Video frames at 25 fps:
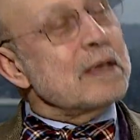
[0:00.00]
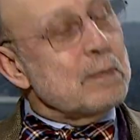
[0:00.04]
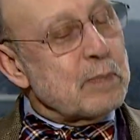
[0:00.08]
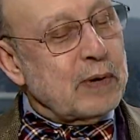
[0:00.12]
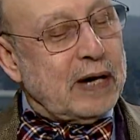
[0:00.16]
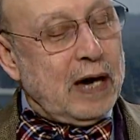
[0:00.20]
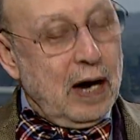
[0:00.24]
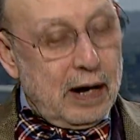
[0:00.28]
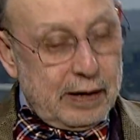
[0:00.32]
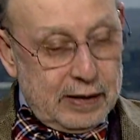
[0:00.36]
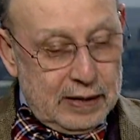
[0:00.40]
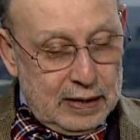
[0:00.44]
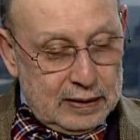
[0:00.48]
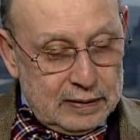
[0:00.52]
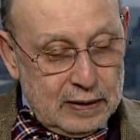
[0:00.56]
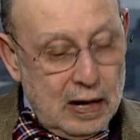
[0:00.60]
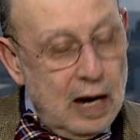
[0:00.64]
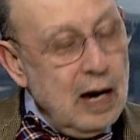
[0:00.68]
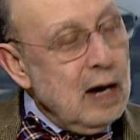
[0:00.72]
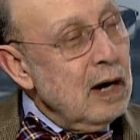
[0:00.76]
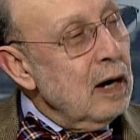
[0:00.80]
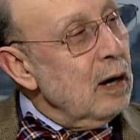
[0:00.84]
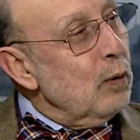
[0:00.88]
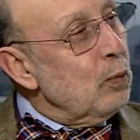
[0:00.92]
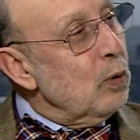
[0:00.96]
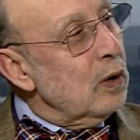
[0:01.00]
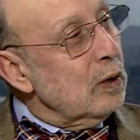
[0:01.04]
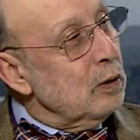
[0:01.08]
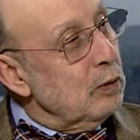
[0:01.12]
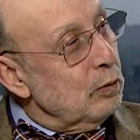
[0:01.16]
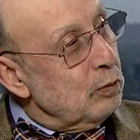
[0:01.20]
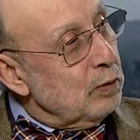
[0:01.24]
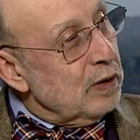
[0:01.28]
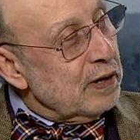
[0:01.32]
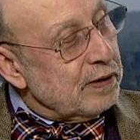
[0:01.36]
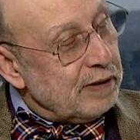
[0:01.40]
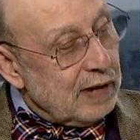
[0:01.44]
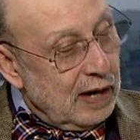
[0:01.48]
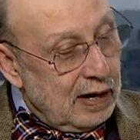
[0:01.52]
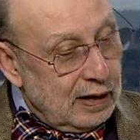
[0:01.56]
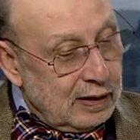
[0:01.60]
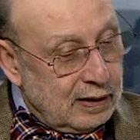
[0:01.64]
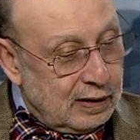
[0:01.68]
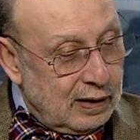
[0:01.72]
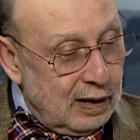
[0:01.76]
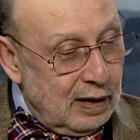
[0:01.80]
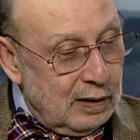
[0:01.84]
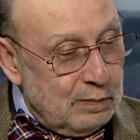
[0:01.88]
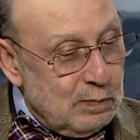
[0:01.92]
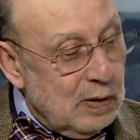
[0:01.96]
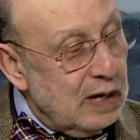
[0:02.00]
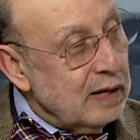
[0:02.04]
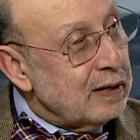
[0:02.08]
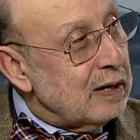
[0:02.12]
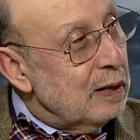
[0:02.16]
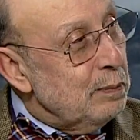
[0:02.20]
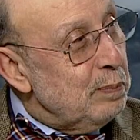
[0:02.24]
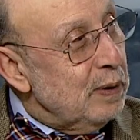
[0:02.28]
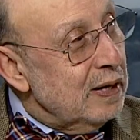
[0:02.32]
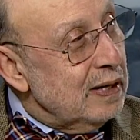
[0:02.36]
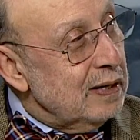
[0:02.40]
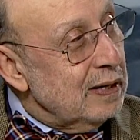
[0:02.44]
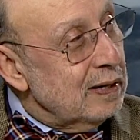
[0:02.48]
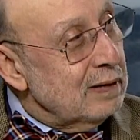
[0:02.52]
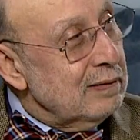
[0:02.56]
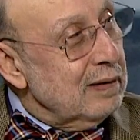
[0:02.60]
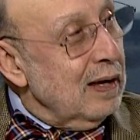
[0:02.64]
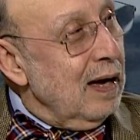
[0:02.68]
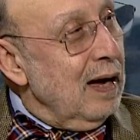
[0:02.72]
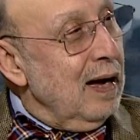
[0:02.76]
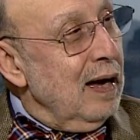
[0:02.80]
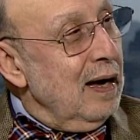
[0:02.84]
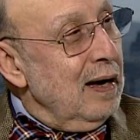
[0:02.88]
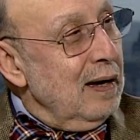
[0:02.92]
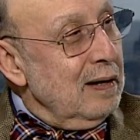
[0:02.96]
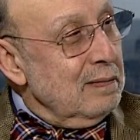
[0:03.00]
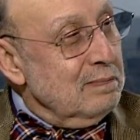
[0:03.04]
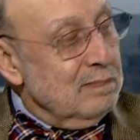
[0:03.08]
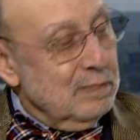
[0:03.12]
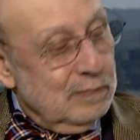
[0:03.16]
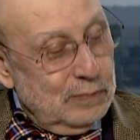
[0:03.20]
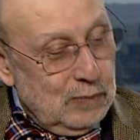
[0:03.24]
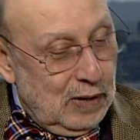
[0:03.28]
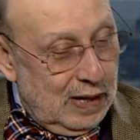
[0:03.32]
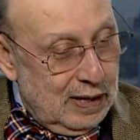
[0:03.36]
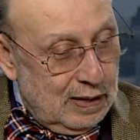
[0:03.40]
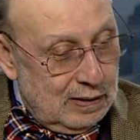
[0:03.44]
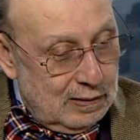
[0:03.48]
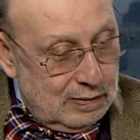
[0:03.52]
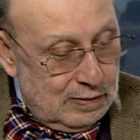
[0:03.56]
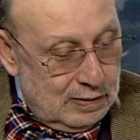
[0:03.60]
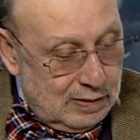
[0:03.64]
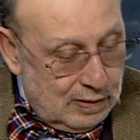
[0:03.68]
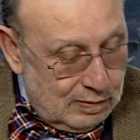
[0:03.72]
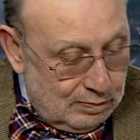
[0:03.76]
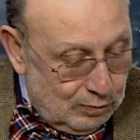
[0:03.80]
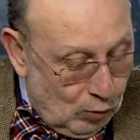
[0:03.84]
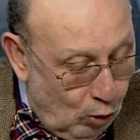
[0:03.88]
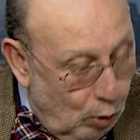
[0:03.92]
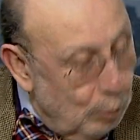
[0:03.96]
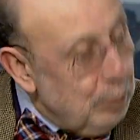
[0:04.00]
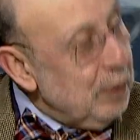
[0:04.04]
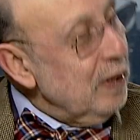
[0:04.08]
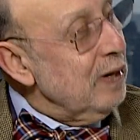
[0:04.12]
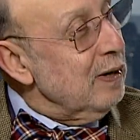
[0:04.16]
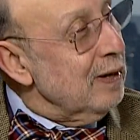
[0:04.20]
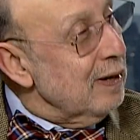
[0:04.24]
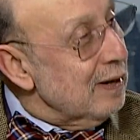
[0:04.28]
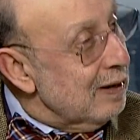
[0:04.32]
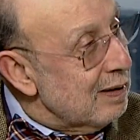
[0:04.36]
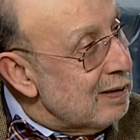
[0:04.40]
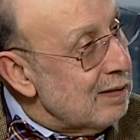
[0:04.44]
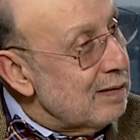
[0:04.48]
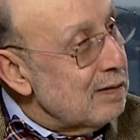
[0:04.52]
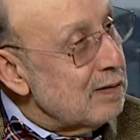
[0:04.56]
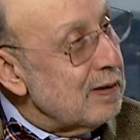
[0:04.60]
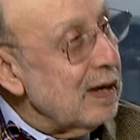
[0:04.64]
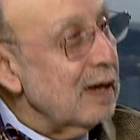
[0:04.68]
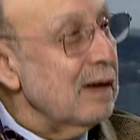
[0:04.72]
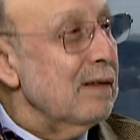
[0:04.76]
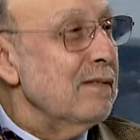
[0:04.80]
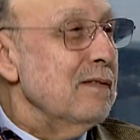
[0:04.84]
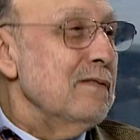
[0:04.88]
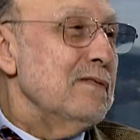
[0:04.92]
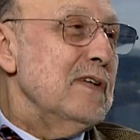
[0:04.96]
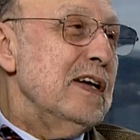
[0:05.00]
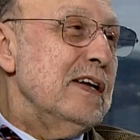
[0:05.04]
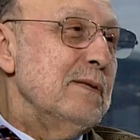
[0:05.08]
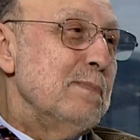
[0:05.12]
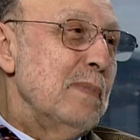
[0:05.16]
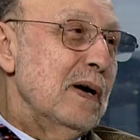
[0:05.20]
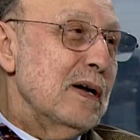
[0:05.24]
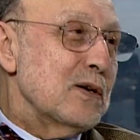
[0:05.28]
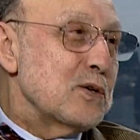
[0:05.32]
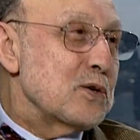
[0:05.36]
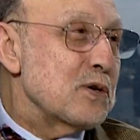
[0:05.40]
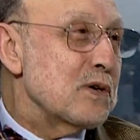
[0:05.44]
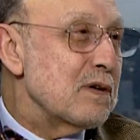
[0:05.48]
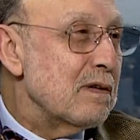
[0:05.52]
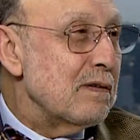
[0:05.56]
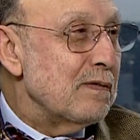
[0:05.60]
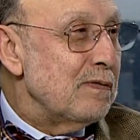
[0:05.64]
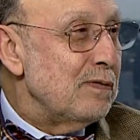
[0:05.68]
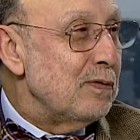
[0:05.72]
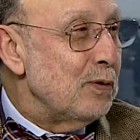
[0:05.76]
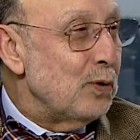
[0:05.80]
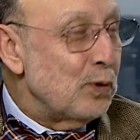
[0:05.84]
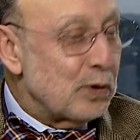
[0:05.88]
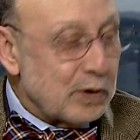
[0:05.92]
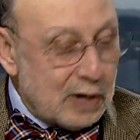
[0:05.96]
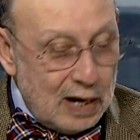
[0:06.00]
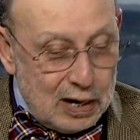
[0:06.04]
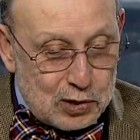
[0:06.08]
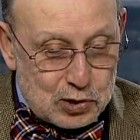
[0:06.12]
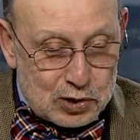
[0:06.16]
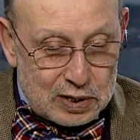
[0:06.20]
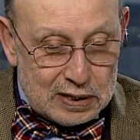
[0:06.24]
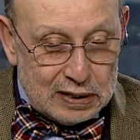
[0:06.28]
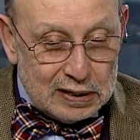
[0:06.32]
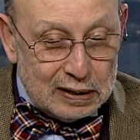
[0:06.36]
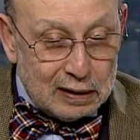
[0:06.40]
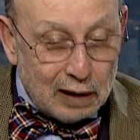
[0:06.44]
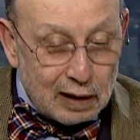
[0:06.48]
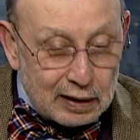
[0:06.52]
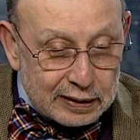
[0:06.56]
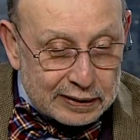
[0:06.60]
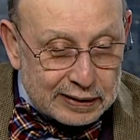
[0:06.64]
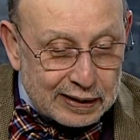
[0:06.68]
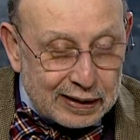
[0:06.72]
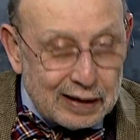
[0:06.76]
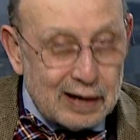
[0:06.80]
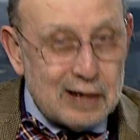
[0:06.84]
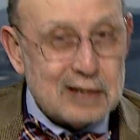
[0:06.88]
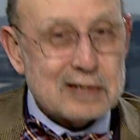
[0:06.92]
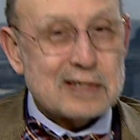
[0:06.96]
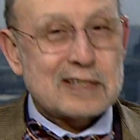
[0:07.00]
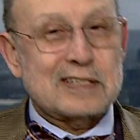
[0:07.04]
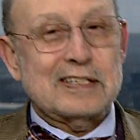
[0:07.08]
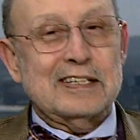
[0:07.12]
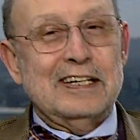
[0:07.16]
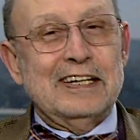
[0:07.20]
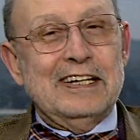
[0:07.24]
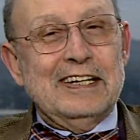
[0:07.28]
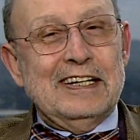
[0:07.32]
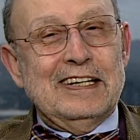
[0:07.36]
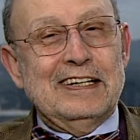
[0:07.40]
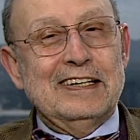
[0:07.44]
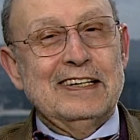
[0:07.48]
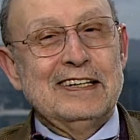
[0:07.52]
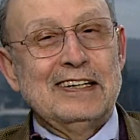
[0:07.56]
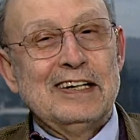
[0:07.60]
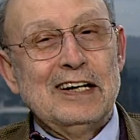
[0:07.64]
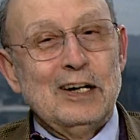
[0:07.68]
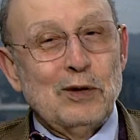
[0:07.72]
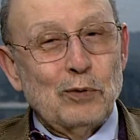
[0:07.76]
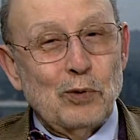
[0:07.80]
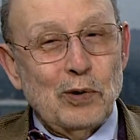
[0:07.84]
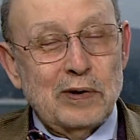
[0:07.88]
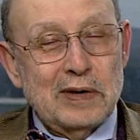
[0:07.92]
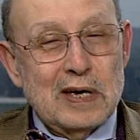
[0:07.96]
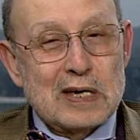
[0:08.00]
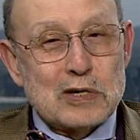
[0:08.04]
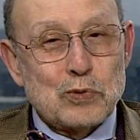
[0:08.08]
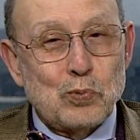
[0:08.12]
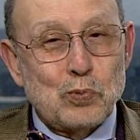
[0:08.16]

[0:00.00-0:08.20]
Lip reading: them carry it. Well, we thank Michael Binyon OBE very much for actually enlightening us with his